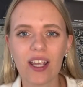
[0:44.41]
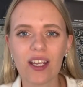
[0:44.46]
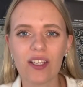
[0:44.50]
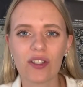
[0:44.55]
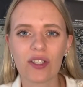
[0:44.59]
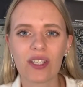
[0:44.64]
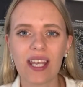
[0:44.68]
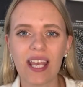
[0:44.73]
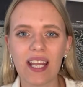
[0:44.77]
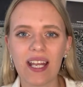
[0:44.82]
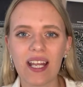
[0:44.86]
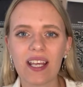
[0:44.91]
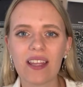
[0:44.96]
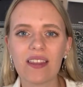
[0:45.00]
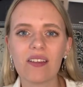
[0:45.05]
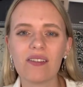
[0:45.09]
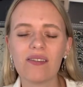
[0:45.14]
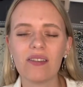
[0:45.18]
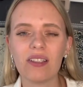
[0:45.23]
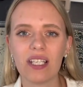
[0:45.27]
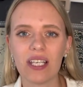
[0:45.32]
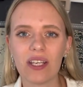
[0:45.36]
is getting the
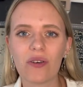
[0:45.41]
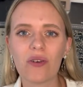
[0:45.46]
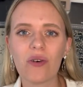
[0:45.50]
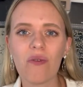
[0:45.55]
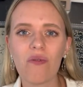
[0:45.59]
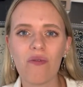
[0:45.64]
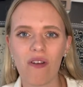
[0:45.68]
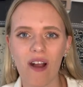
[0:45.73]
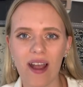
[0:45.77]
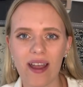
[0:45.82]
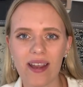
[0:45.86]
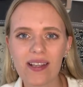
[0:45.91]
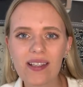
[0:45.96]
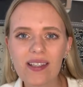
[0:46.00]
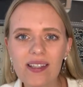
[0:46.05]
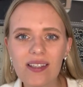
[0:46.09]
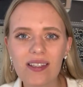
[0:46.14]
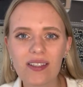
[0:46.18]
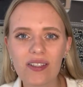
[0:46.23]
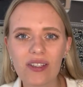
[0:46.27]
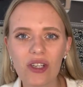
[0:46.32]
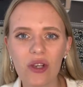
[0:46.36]
legal
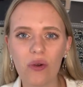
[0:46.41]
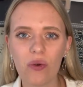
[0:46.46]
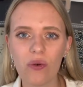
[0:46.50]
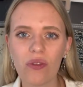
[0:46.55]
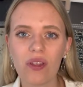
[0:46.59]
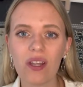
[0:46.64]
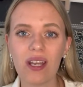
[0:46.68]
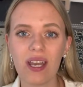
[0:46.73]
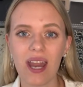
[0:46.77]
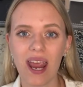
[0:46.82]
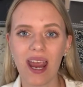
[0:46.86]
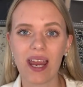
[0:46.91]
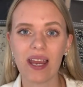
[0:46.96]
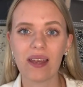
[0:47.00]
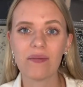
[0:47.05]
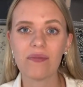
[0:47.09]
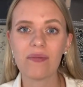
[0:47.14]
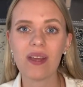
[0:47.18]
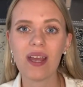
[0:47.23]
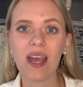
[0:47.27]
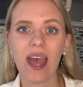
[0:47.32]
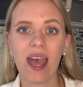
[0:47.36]
rights to the
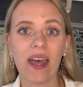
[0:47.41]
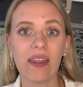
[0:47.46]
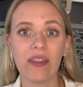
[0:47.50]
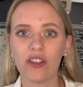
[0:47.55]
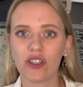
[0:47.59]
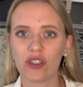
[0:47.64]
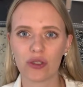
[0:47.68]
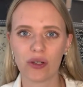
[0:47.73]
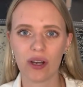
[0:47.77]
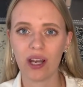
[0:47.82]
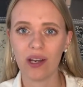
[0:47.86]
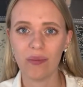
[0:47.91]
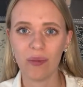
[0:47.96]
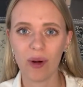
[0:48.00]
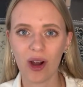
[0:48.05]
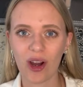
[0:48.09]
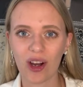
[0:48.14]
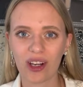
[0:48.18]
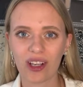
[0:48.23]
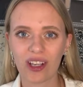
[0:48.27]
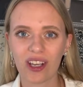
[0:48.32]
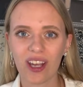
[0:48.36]
name and the
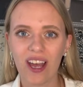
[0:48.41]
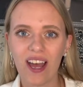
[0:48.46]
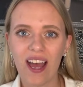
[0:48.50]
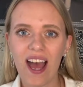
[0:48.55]
trademark.